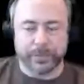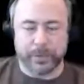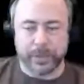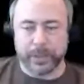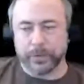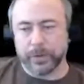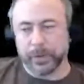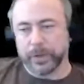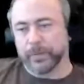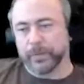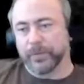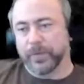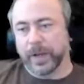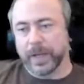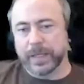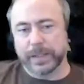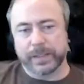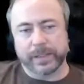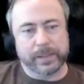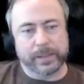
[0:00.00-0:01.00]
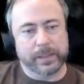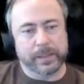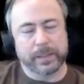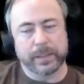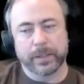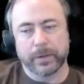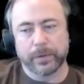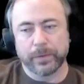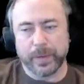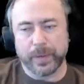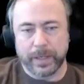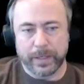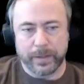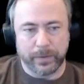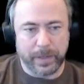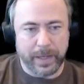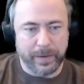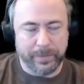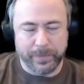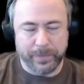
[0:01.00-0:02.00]
really great advice, that
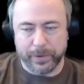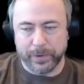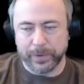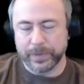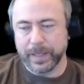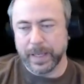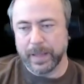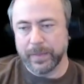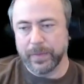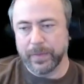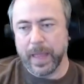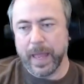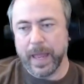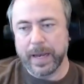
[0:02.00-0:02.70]
you gave there at the end.